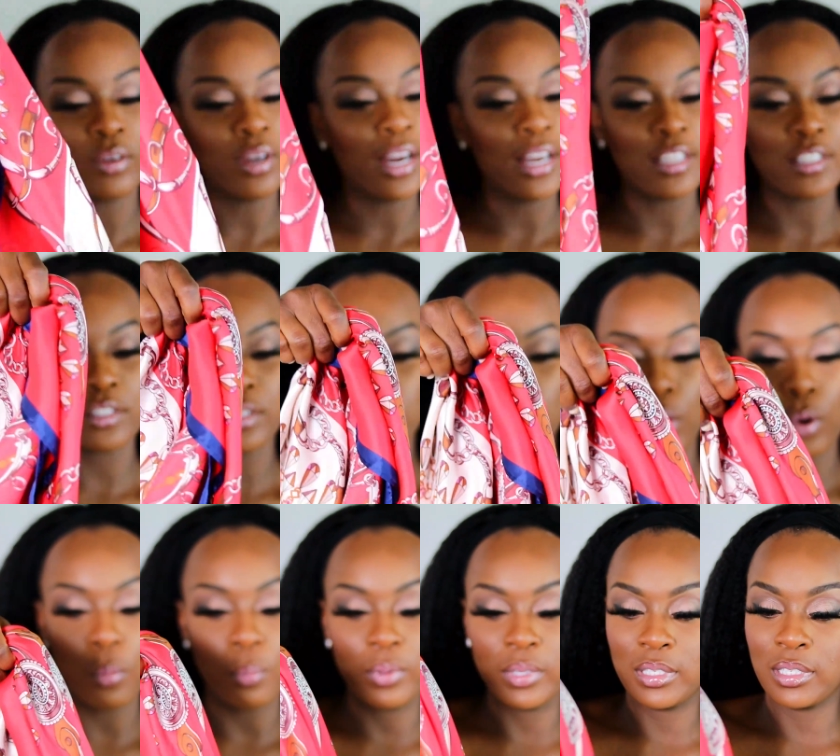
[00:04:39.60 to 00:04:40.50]
you guys
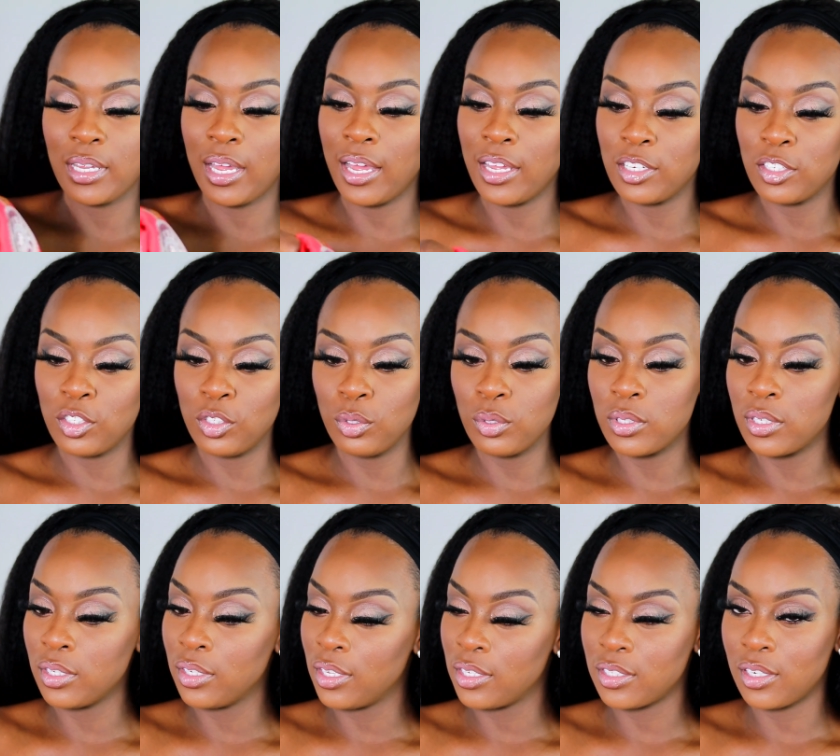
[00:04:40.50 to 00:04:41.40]
know, besides
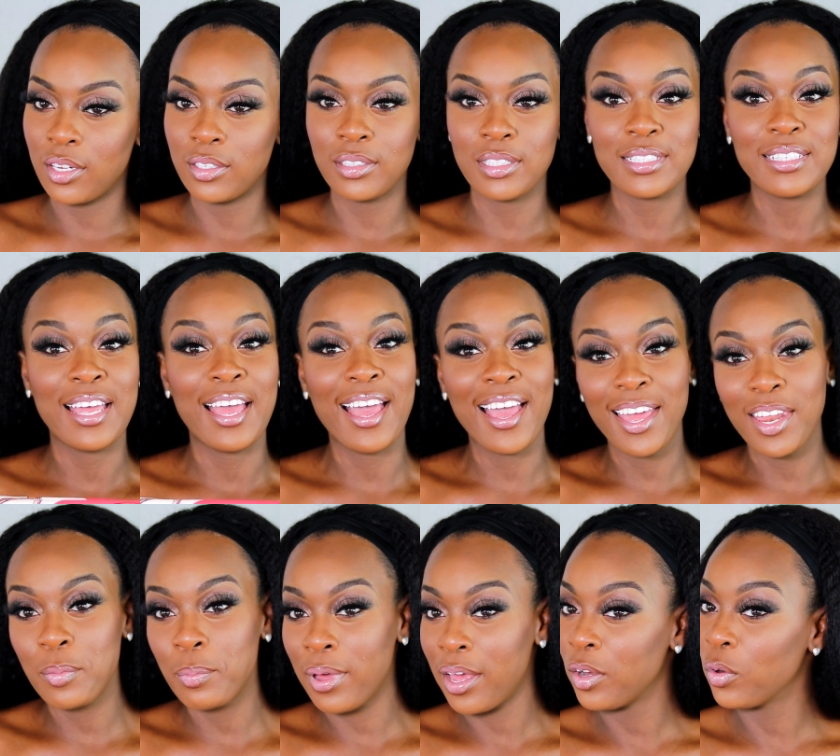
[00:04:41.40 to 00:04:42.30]
using this on this
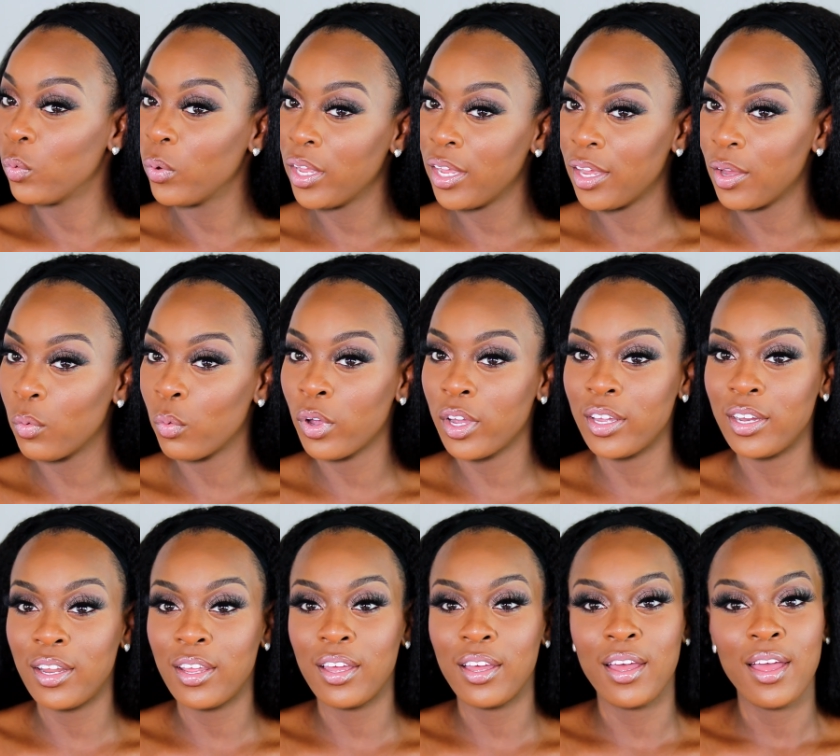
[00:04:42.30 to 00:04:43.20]
headband wig, we're
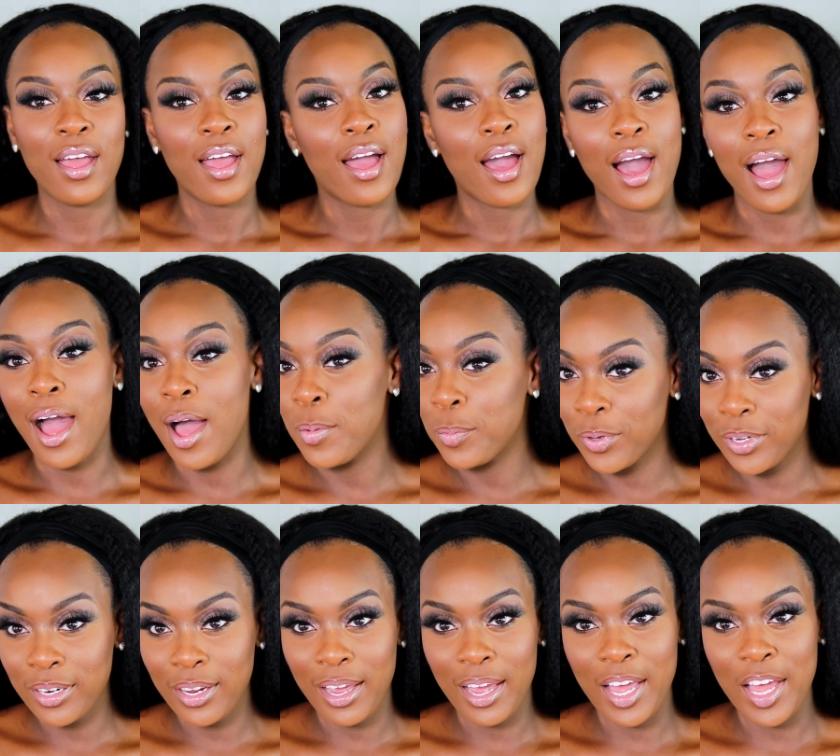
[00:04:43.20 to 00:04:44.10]
gonna, I'm
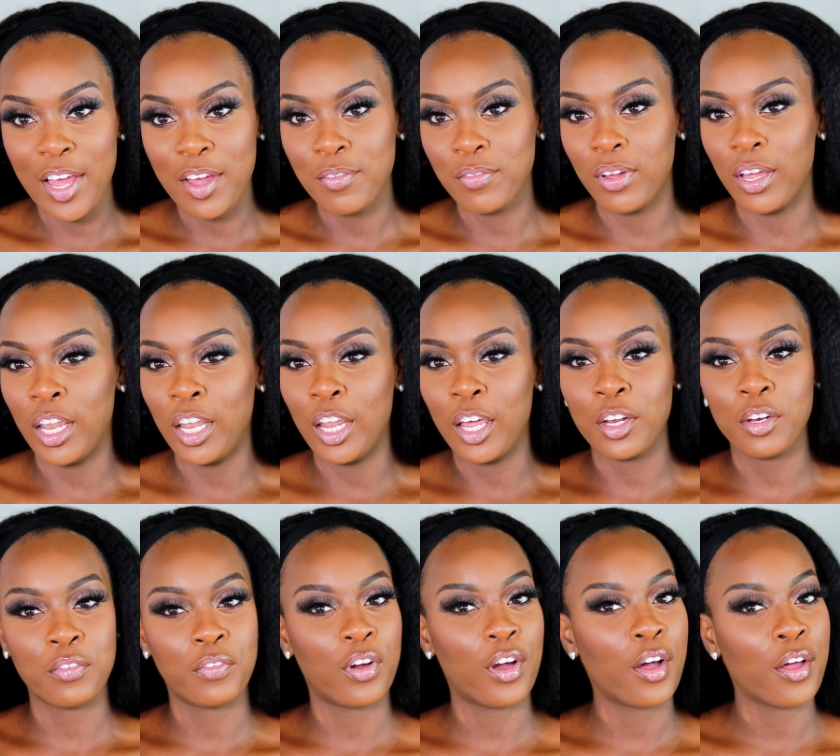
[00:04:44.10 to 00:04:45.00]
gonna have a
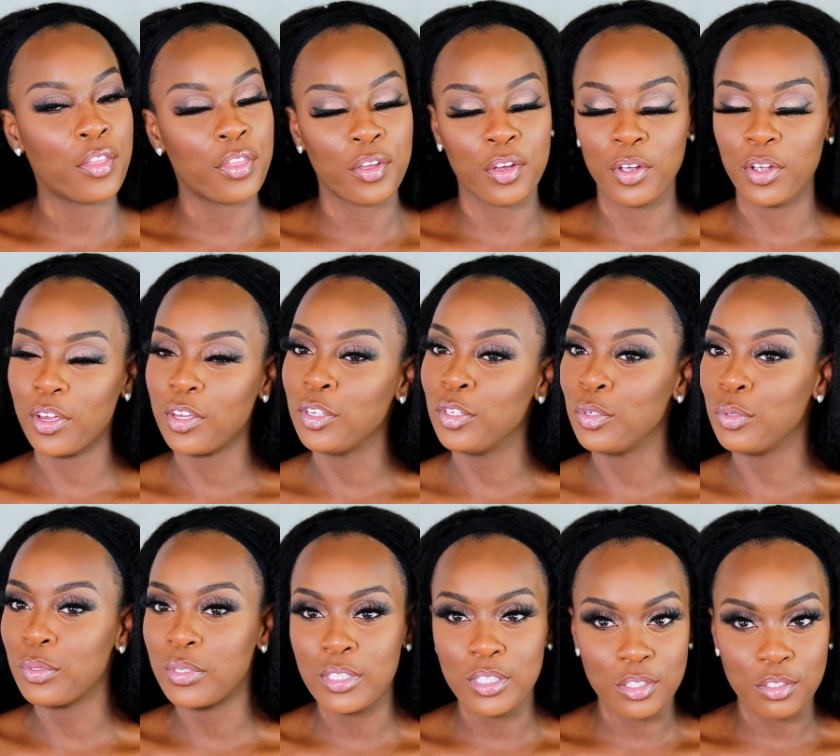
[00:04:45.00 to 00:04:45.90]
lot of other
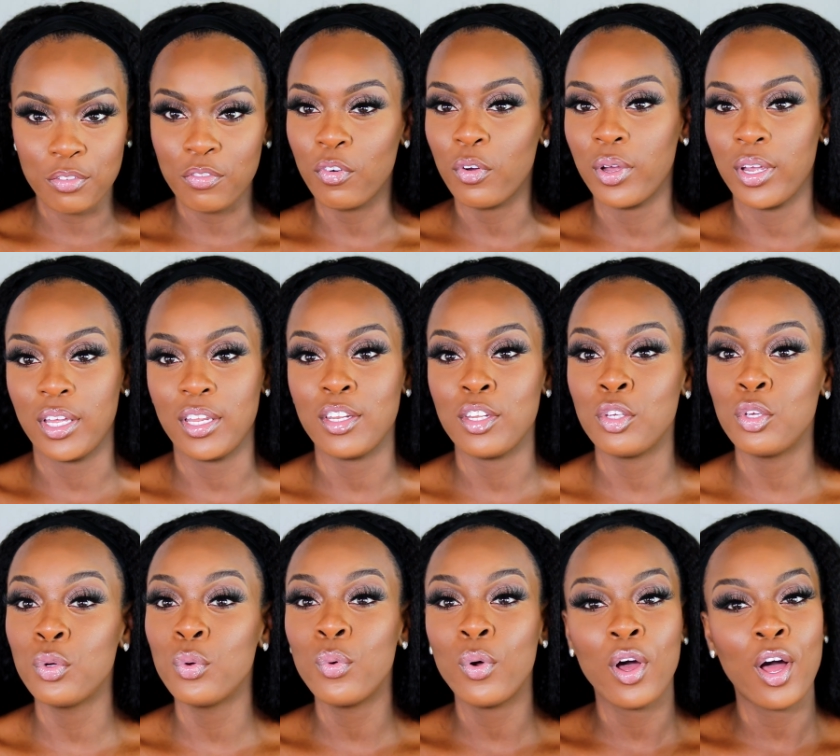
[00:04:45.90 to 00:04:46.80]
uses for it.
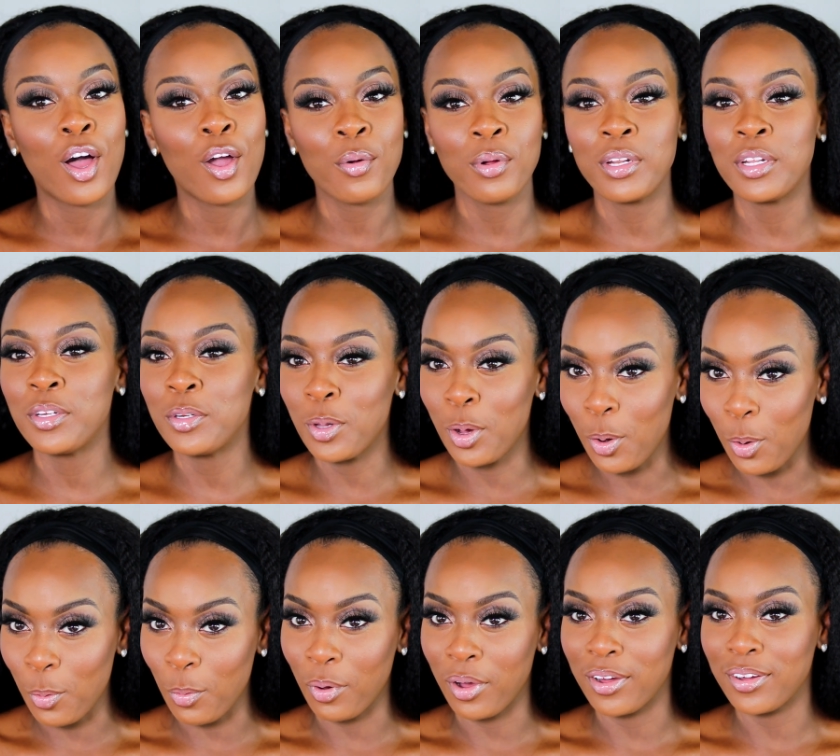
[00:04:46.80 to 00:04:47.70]
You already
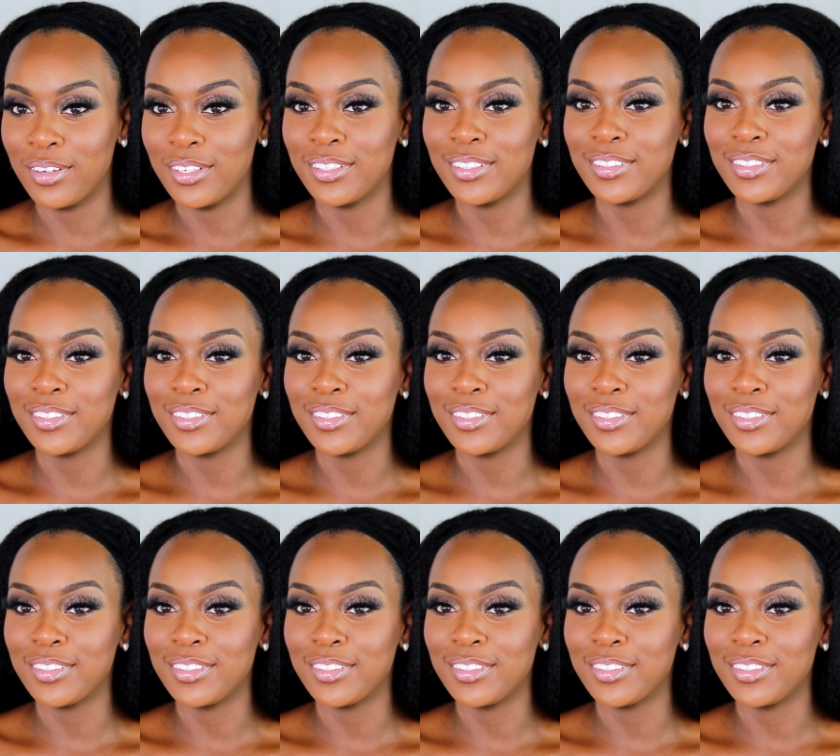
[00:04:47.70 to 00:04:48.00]
know